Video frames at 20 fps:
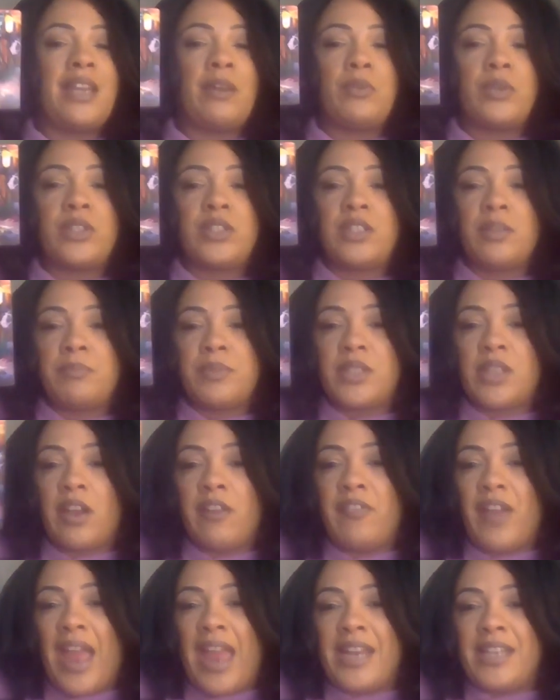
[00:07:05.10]
there was some sort
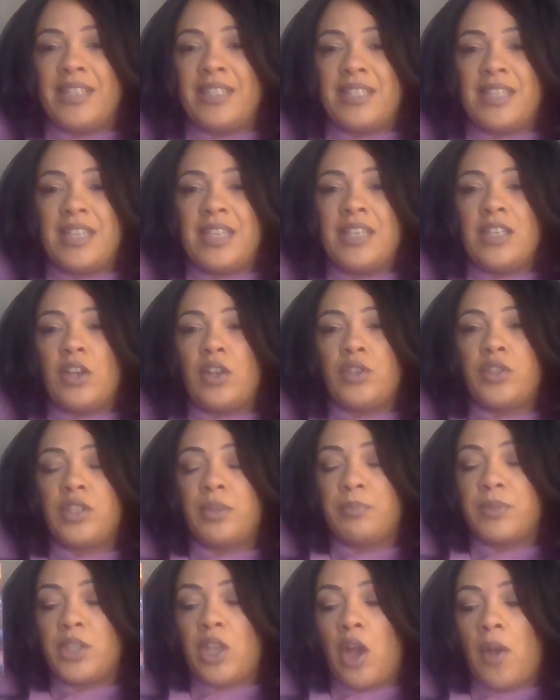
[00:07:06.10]
of ending or
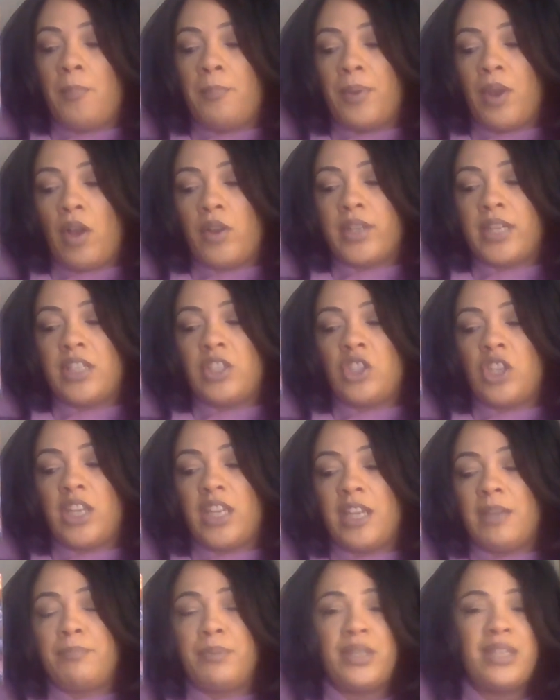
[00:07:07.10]
some sort of blockage
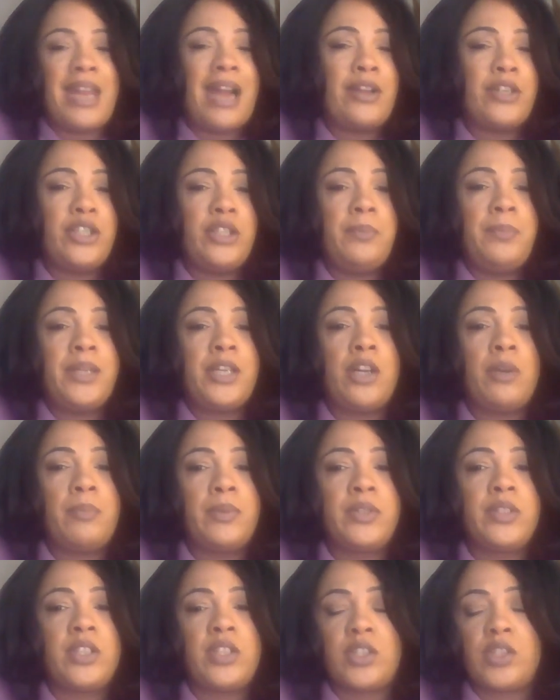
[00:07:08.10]
here, but now you become
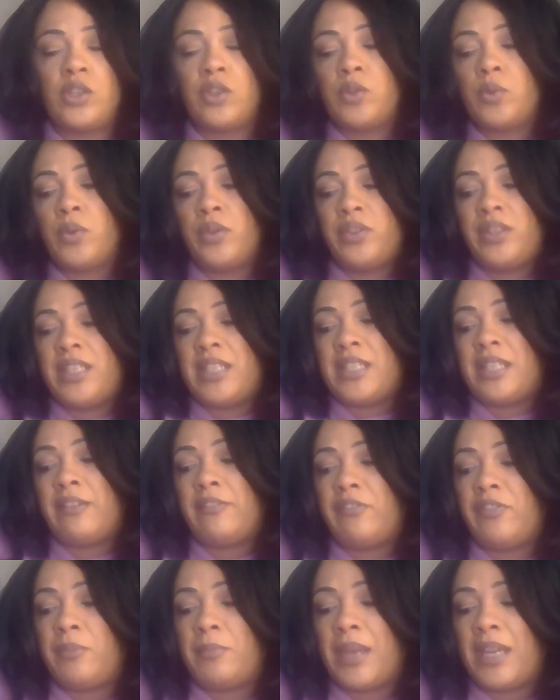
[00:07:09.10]
unstuck with this
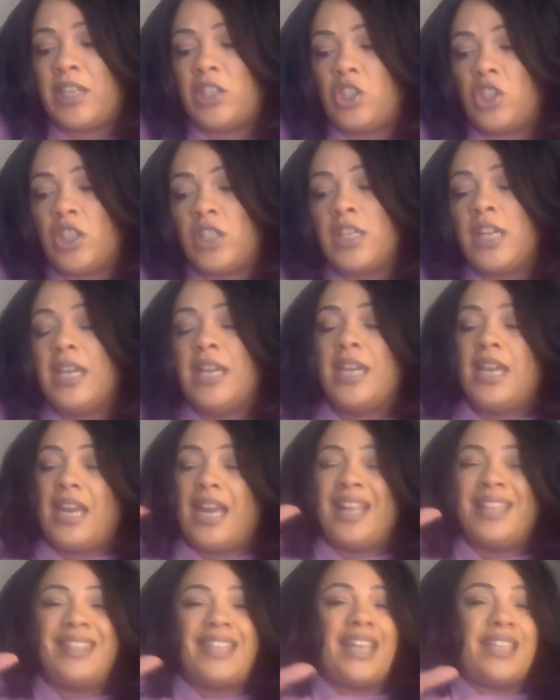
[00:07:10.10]
information.
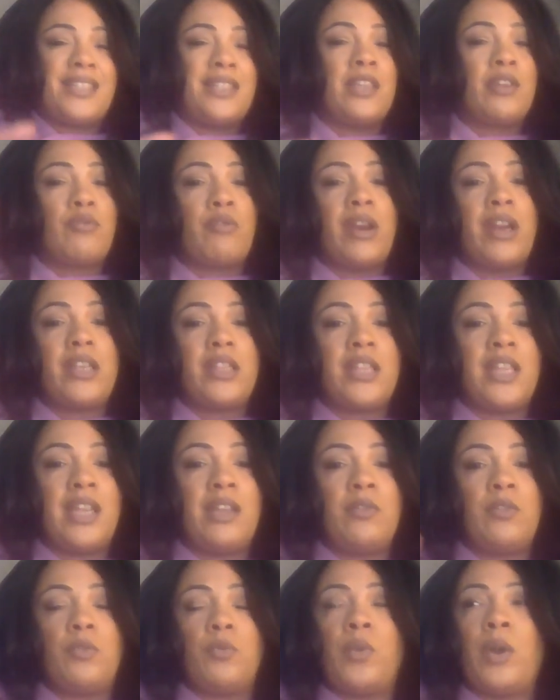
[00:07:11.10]
And that's the great
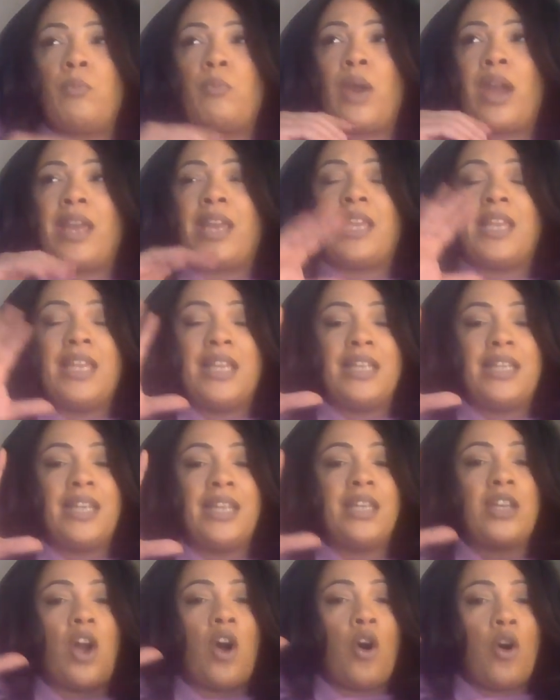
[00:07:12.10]
thing when we're
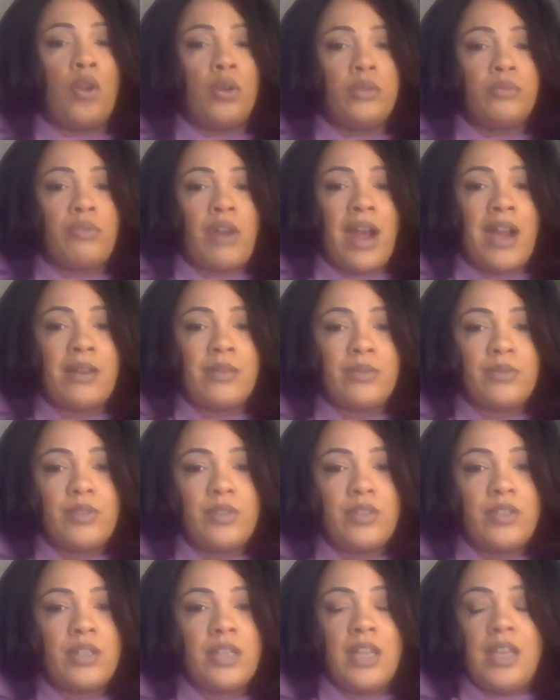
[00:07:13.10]
healing all
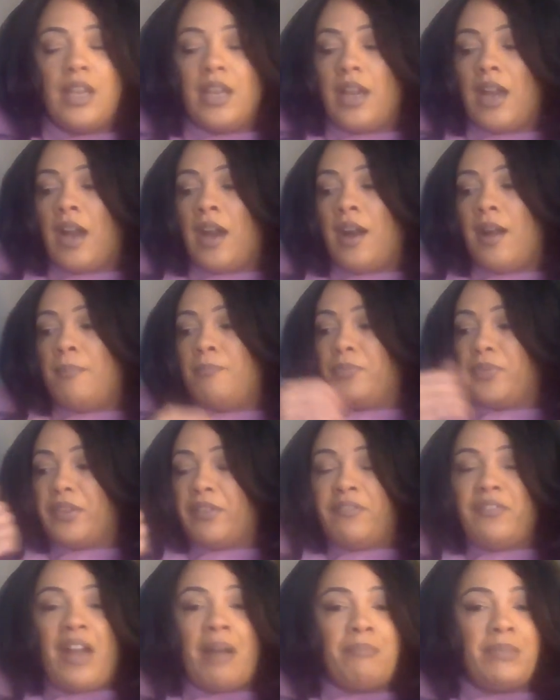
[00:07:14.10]
round. Um,
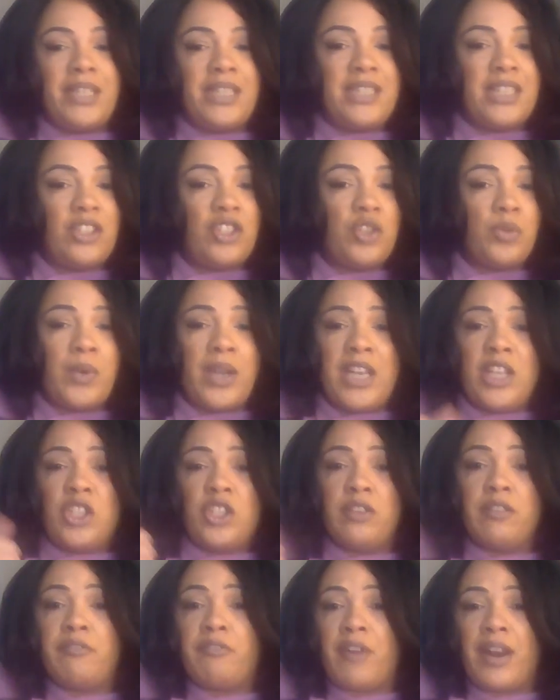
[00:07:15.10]
family
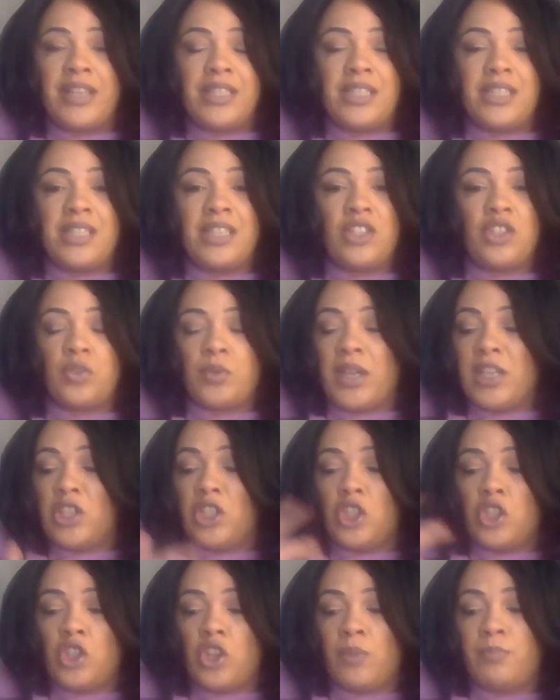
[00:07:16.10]
situation, friend
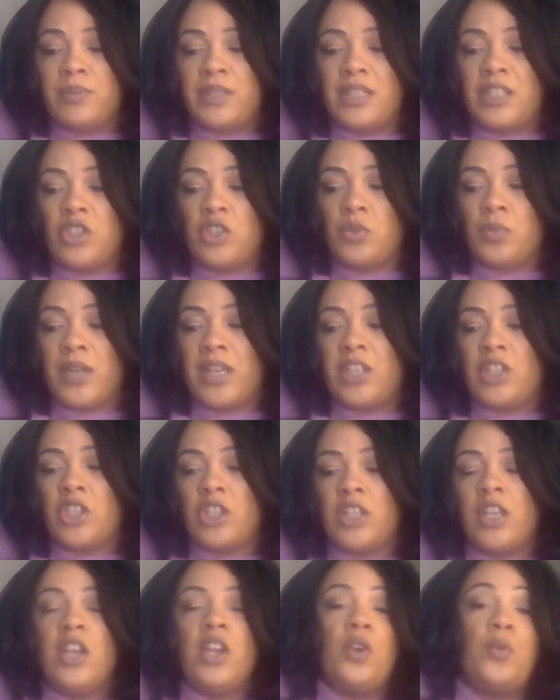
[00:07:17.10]
situation, job
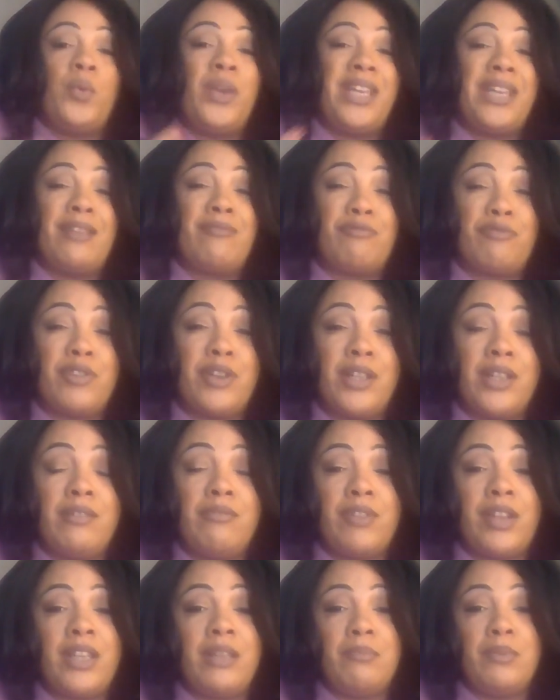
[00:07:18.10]
situation, we can really,
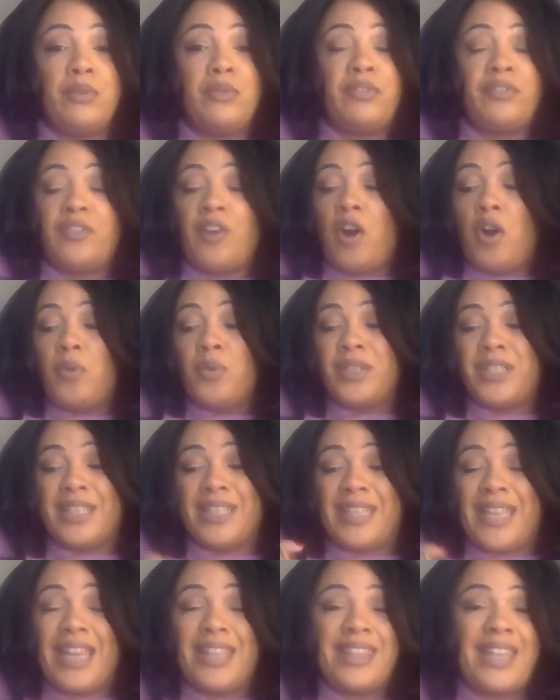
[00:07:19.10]
really move forward
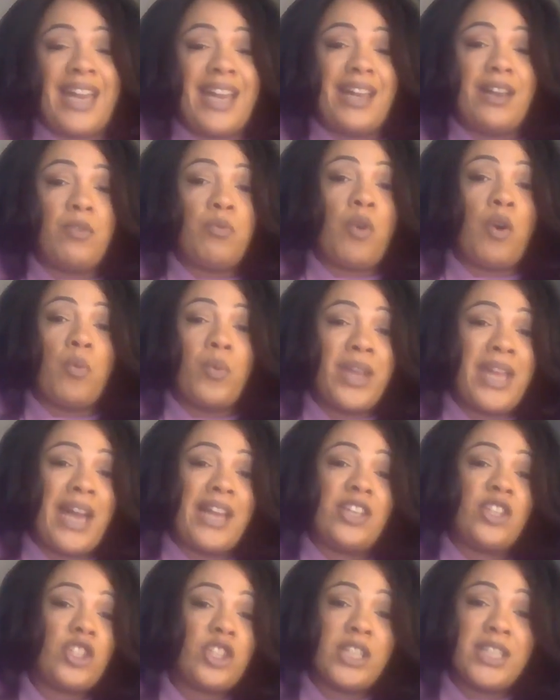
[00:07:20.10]
and get that what we
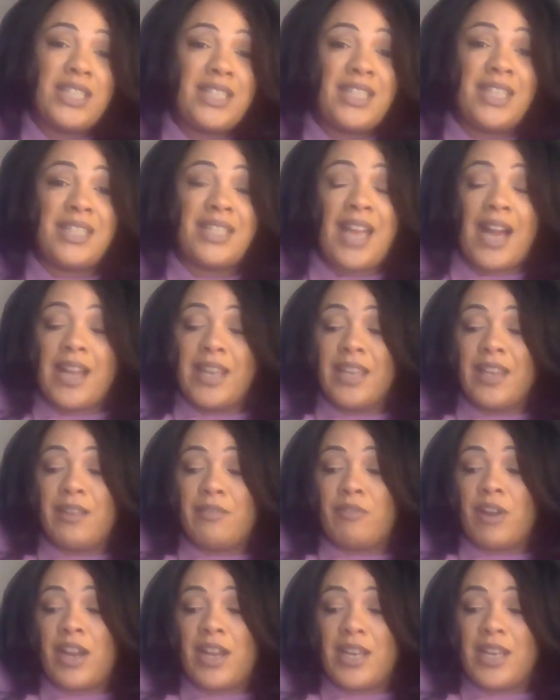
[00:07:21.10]
actually desire,
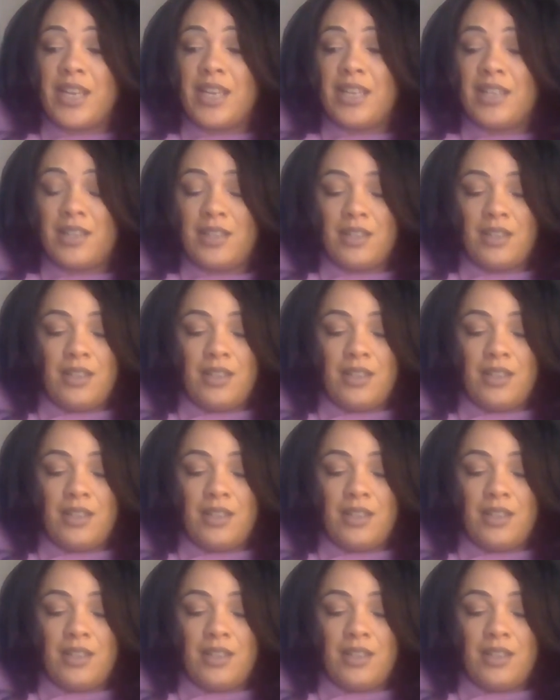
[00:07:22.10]
right?